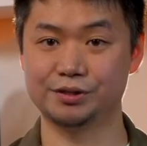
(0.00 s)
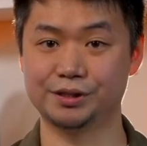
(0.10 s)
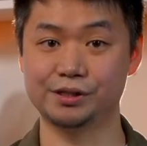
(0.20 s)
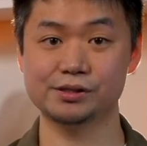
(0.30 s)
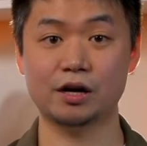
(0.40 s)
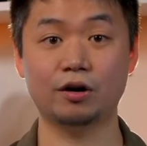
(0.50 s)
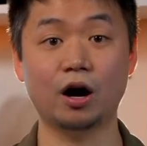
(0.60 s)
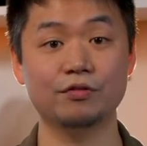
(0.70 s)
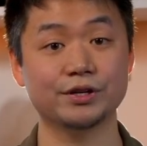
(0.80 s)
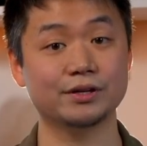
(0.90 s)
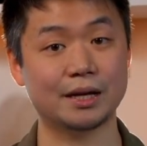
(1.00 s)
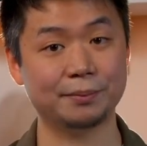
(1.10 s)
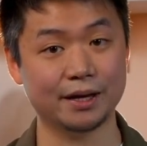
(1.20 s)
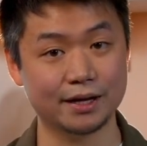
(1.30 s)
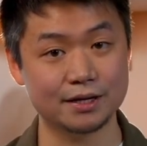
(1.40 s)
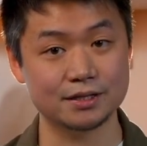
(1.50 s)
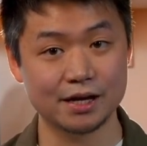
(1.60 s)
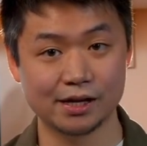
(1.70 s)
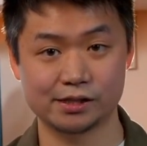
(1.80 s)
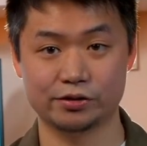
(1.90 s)
We reduce how often you get pinged
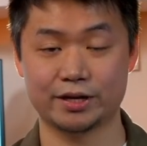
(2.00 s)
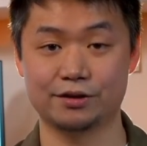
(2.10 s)
so you can